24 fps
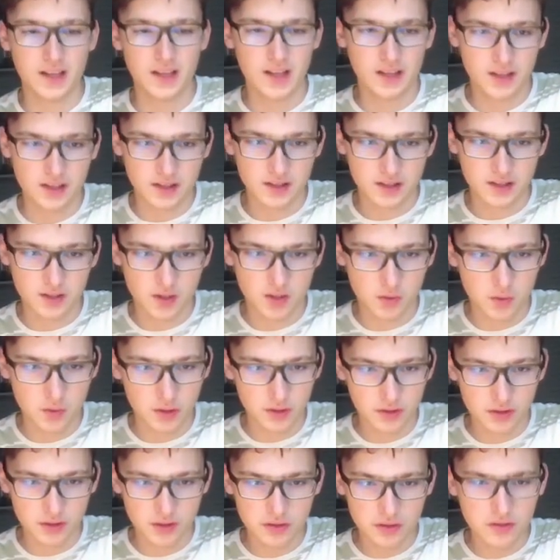So what
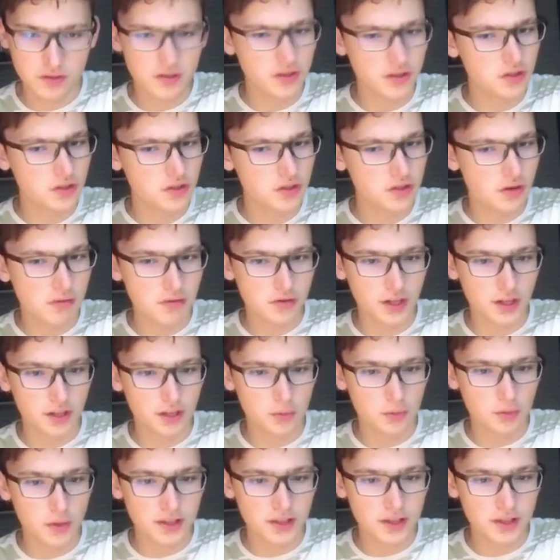do you do? You don't trade
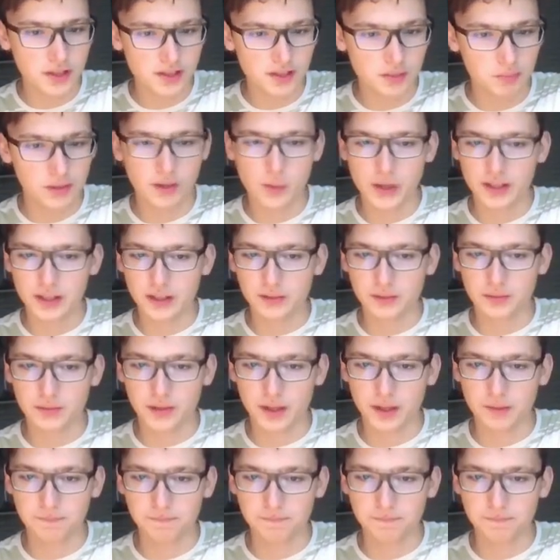queens, you play queen d three.